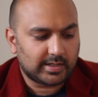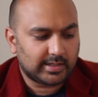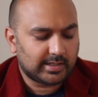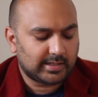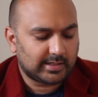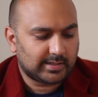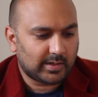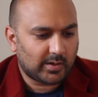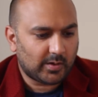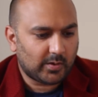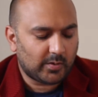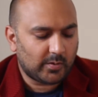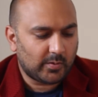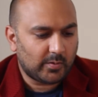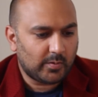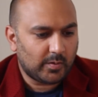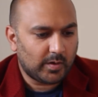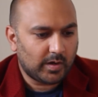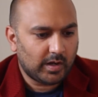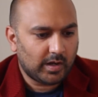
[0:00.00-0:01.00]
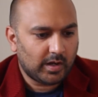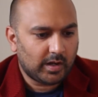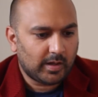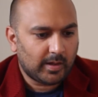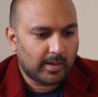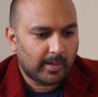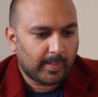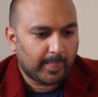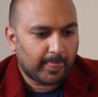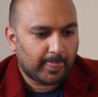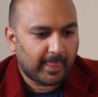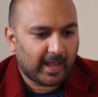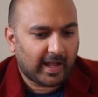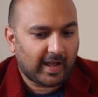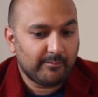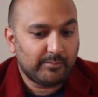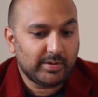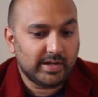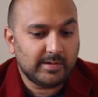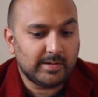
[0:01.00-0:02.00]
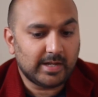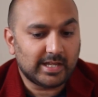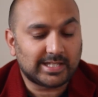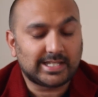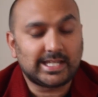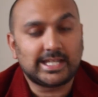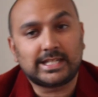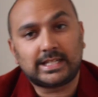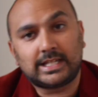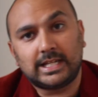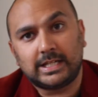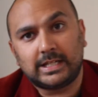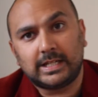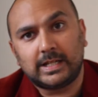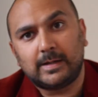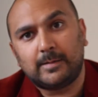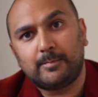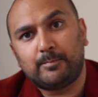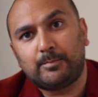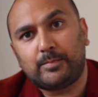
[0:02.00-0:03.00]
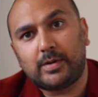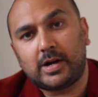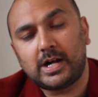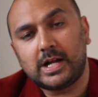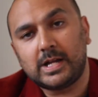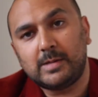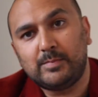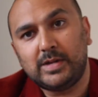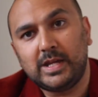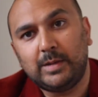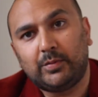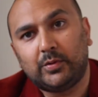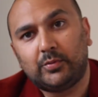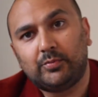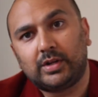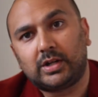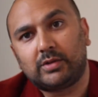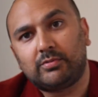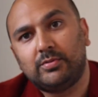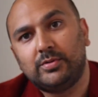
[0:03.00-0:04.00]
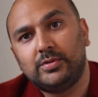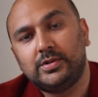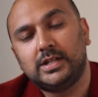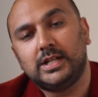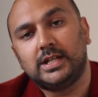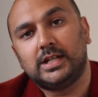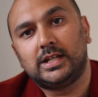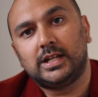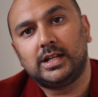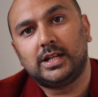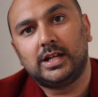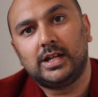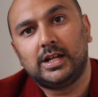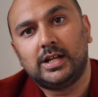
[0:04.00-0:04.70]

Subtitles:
So I've been assisted by people recruited